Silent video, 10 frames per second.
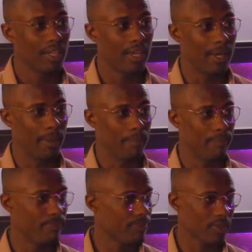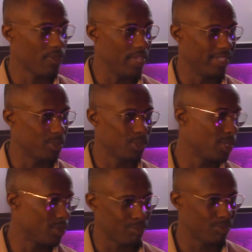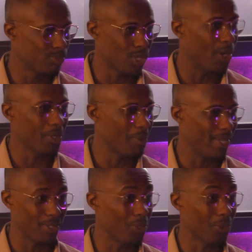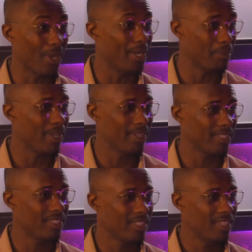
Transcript: um, than to talk about it or write about it.